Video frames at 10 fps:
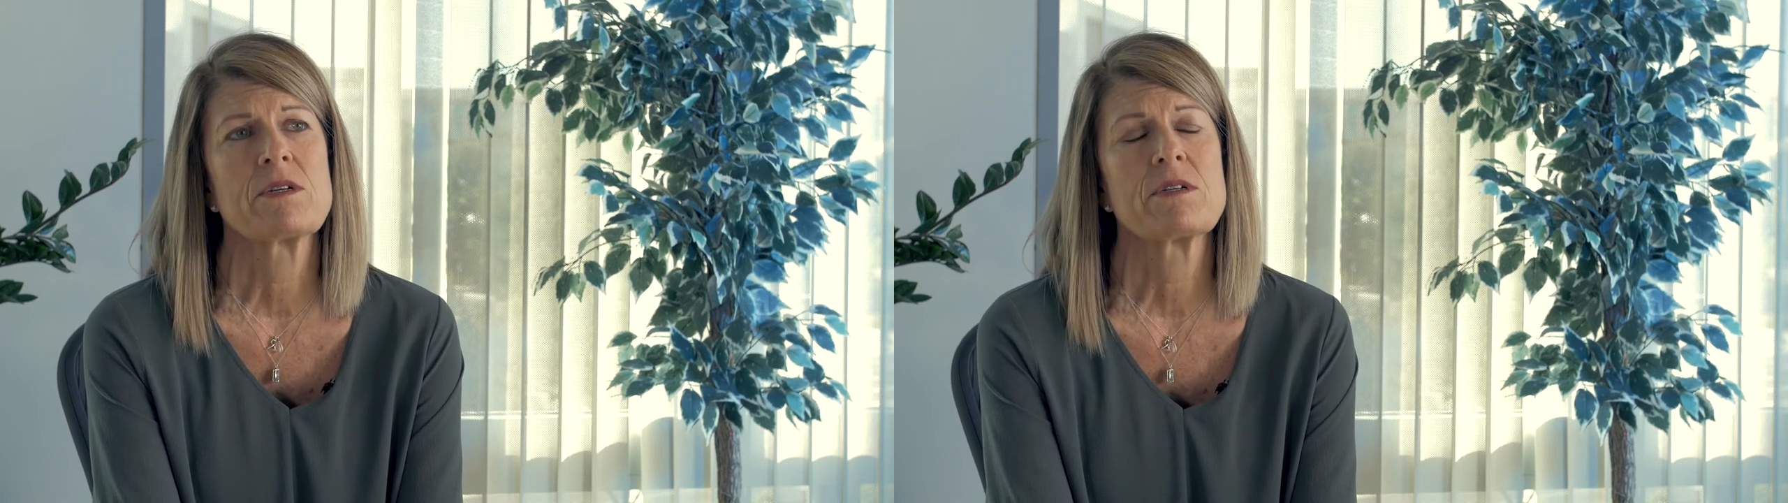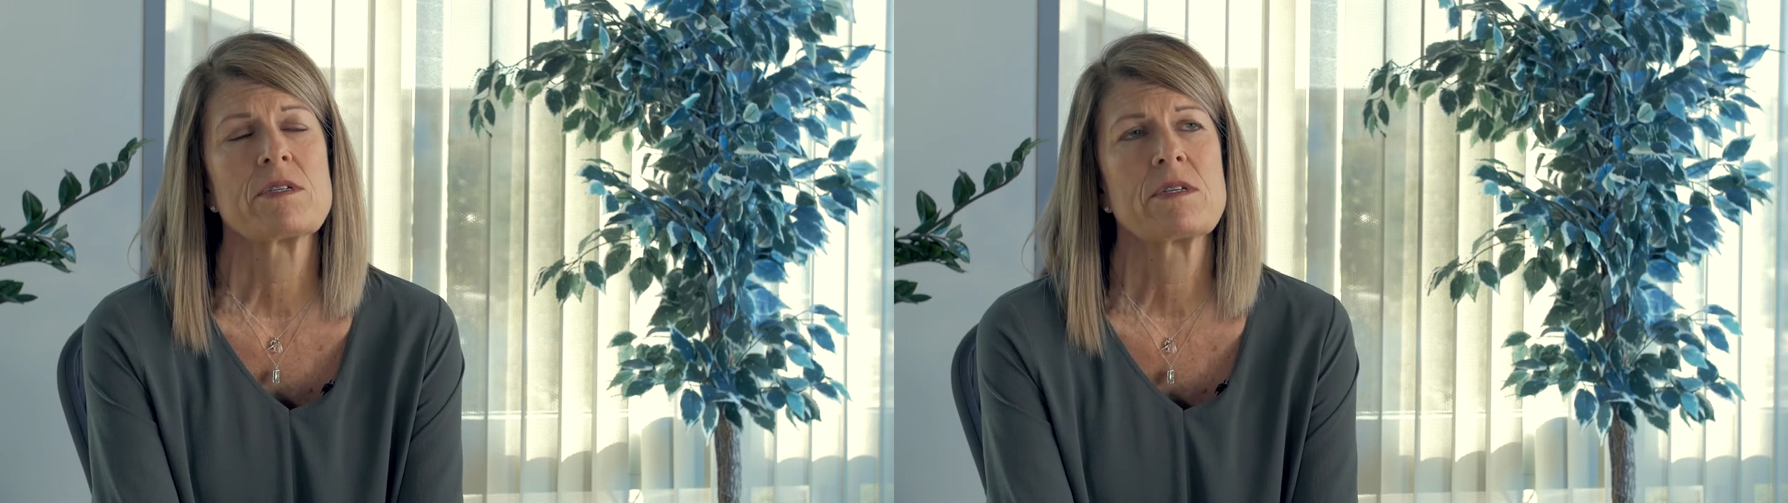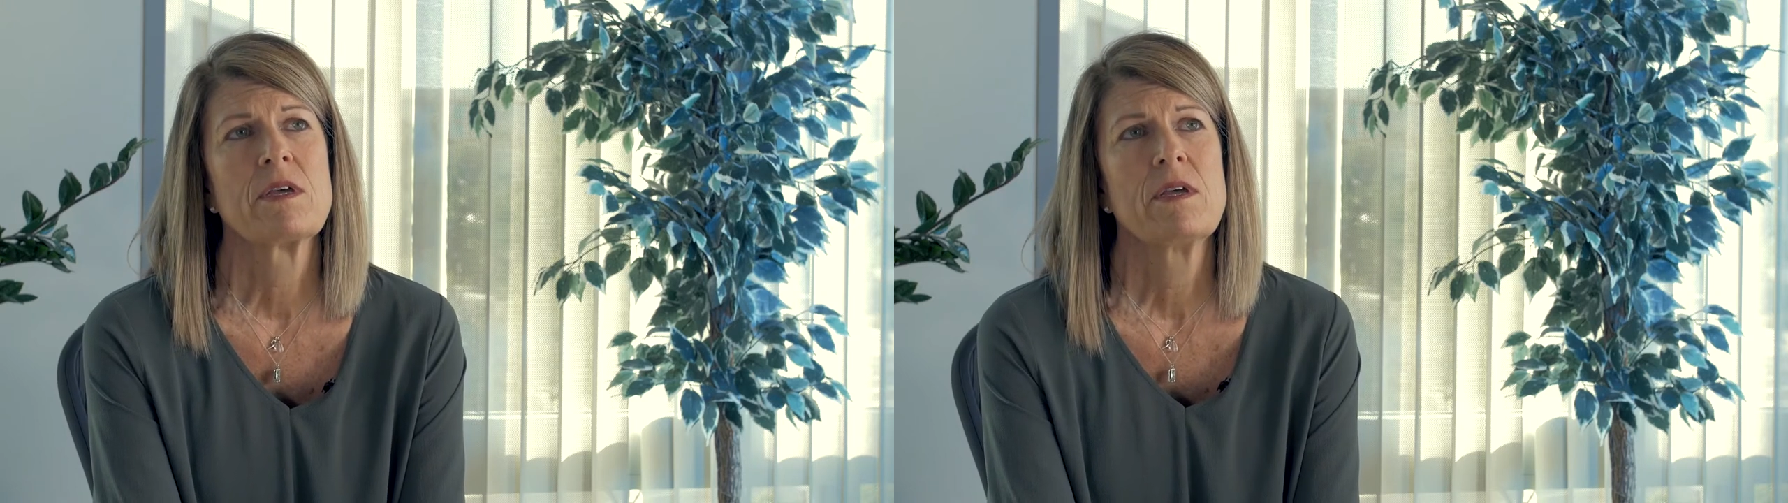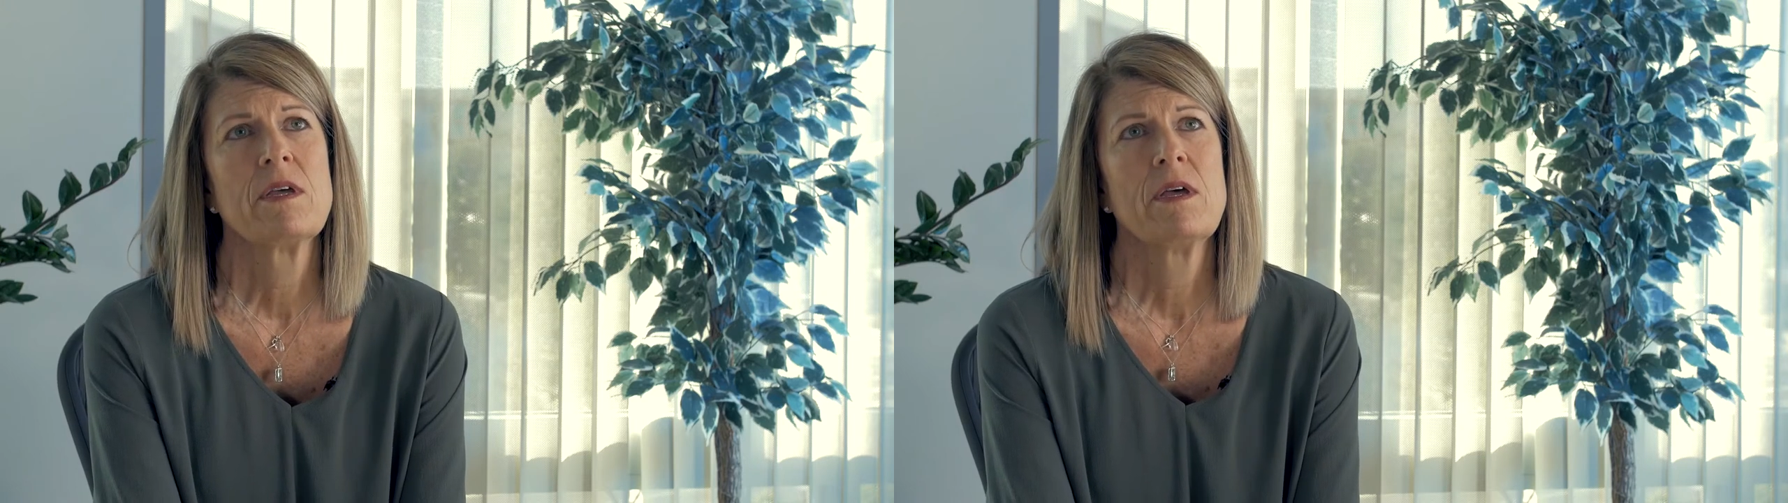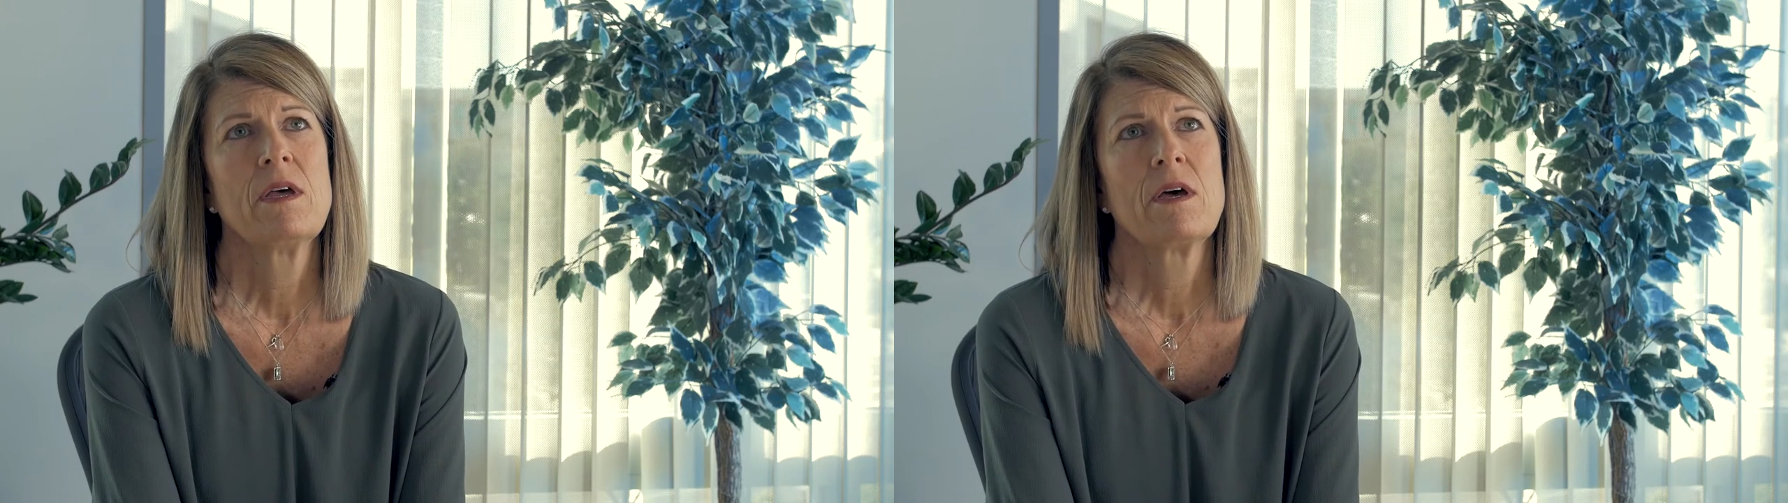nurse
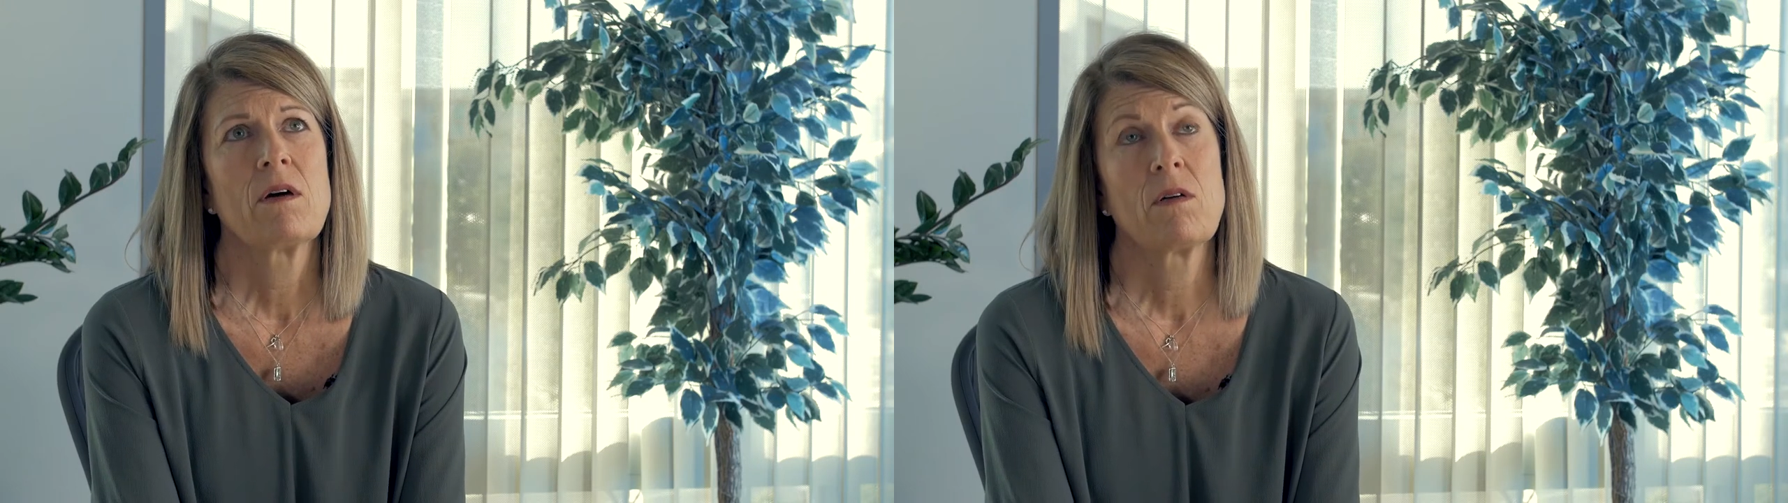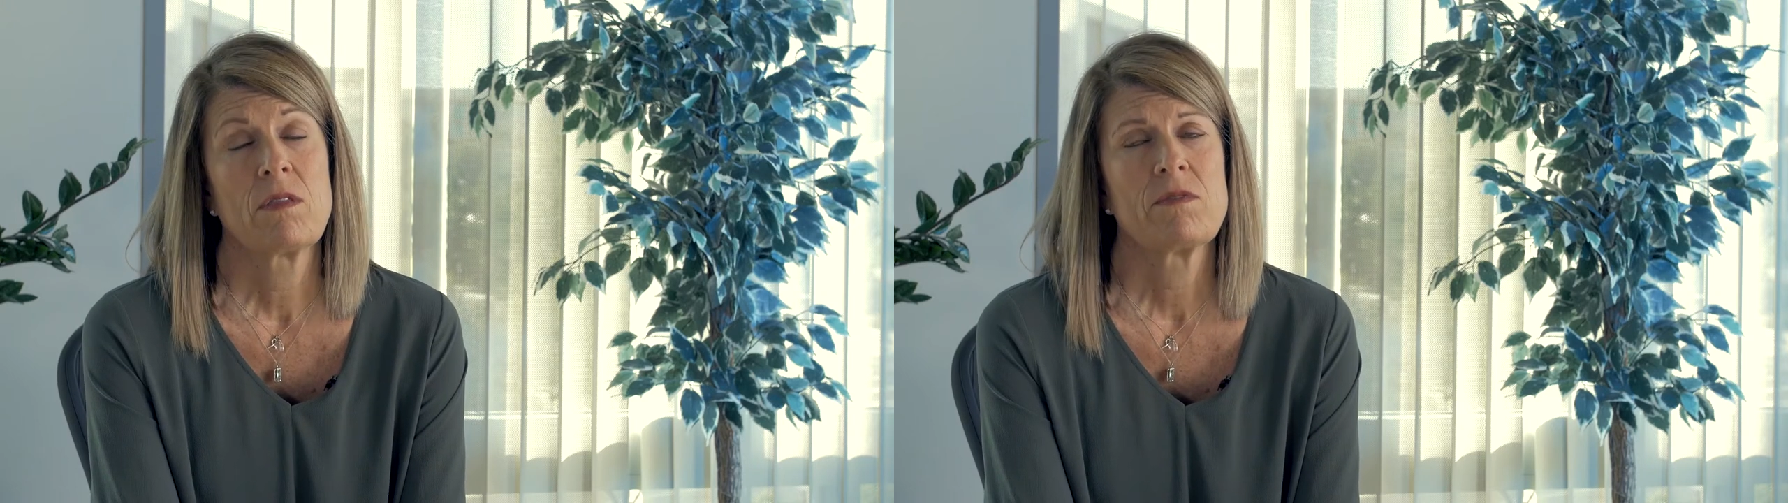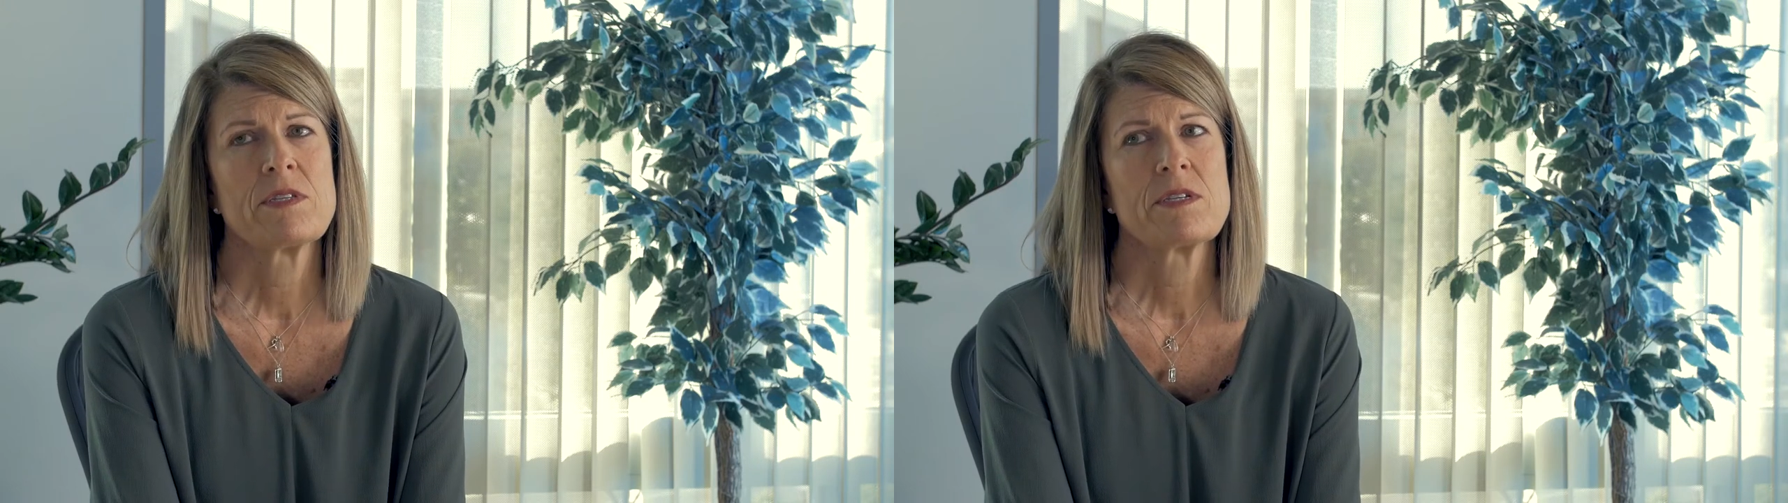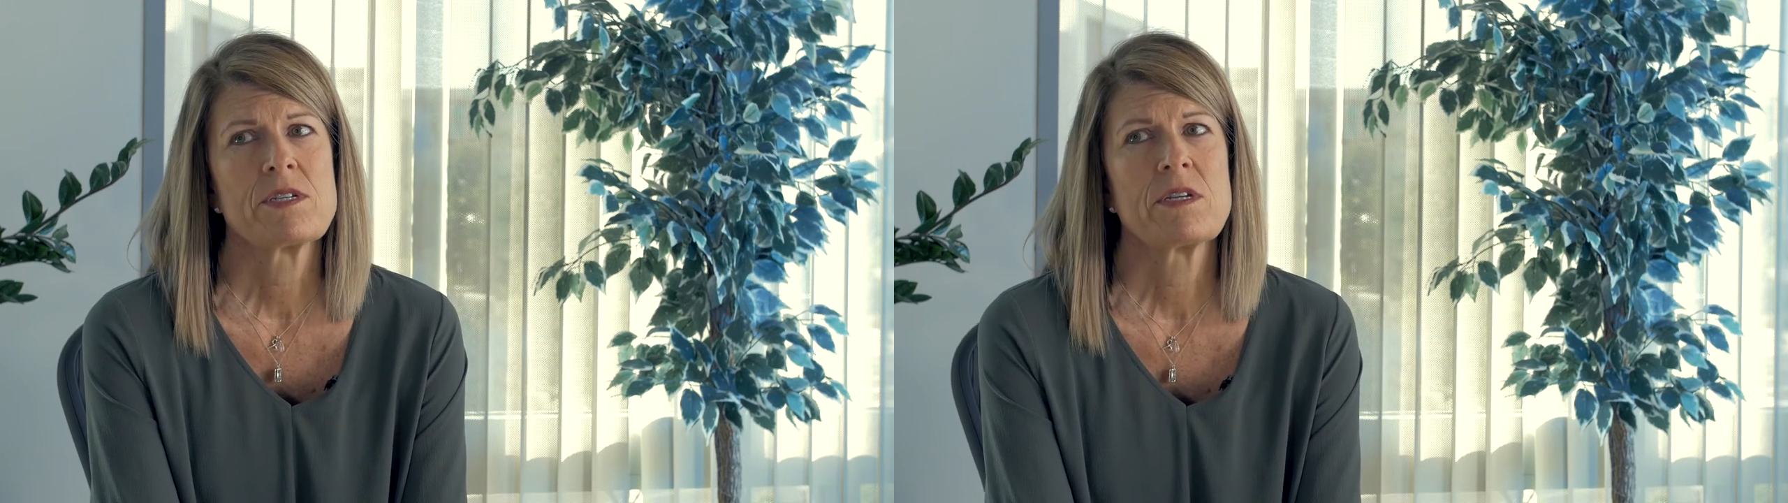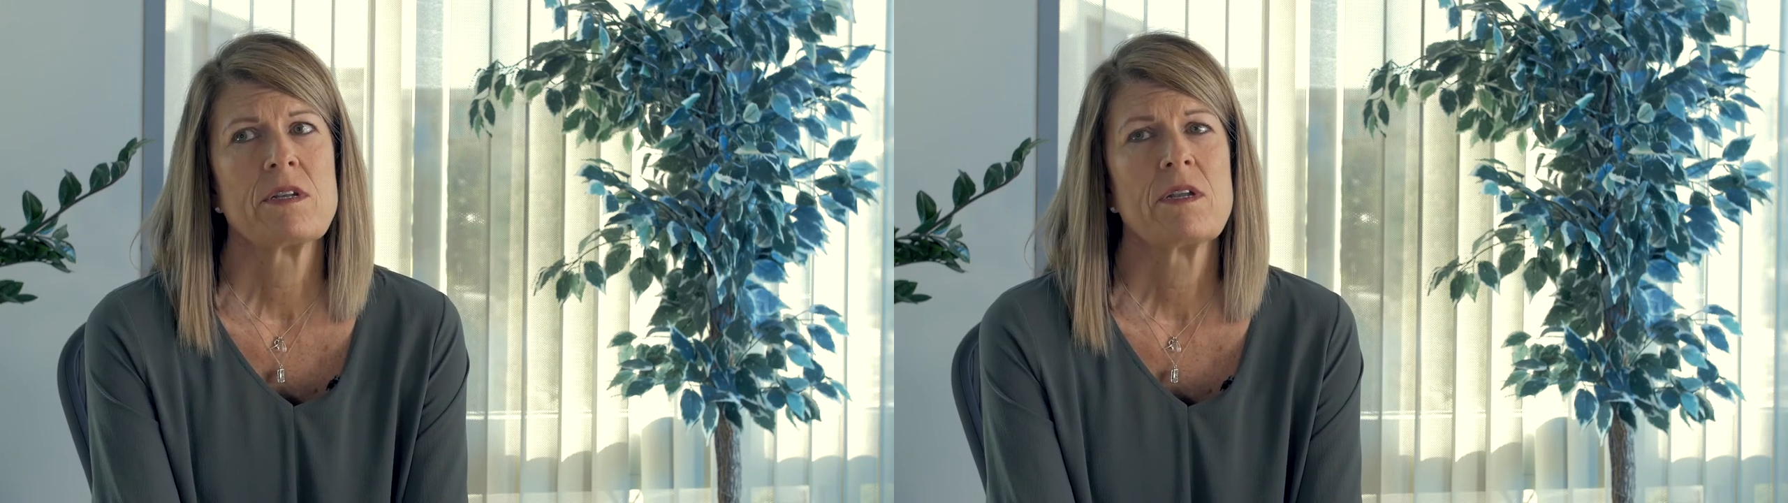or the
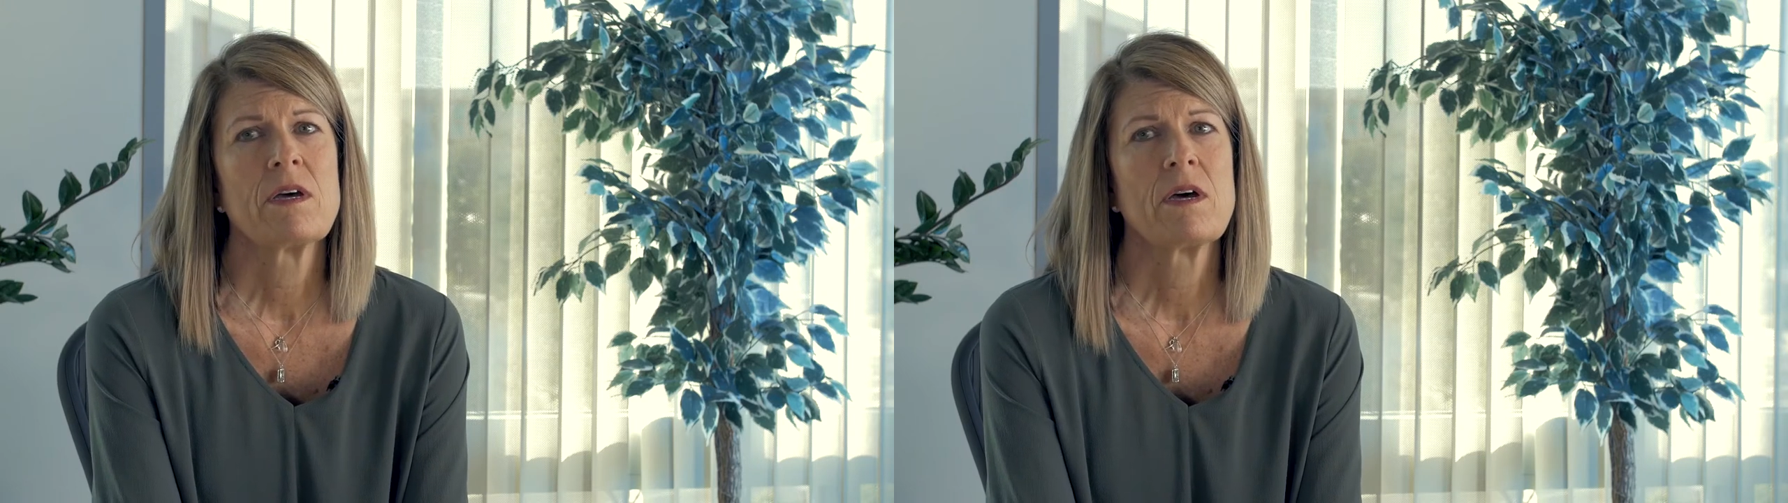physician.